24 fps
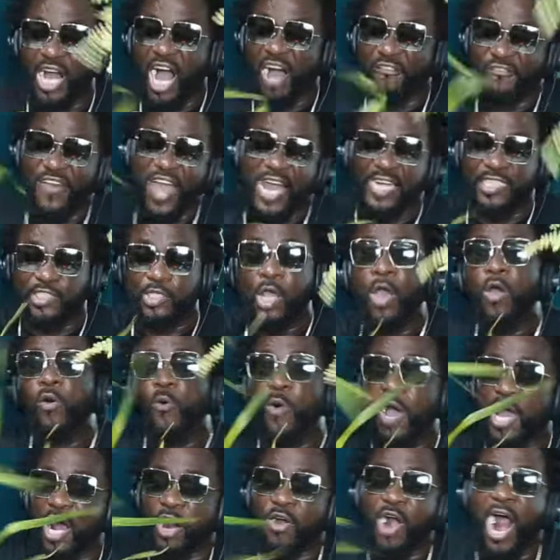a fence.
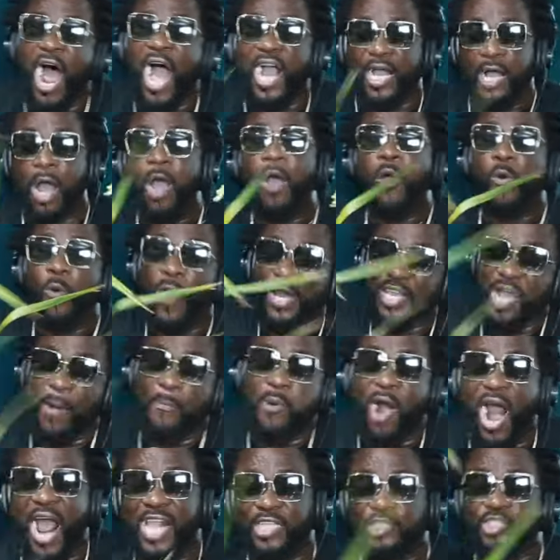Where your rug? Where your
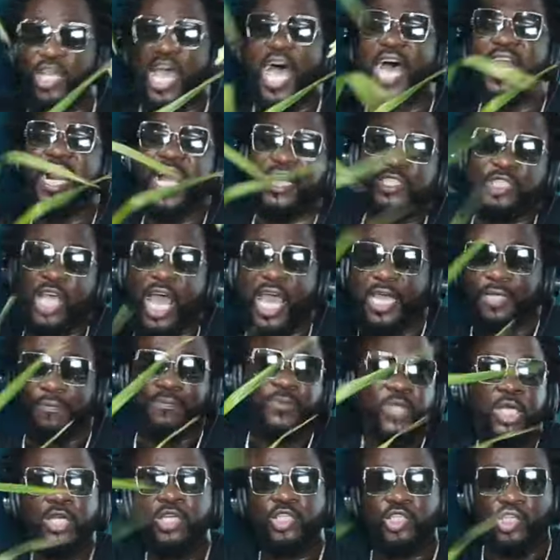branch? Anything.
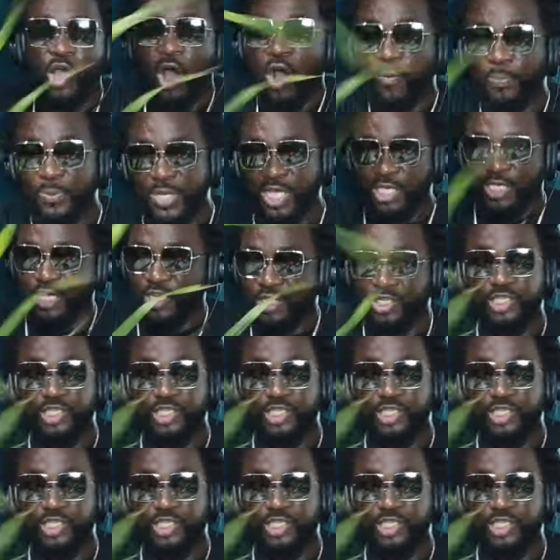Something in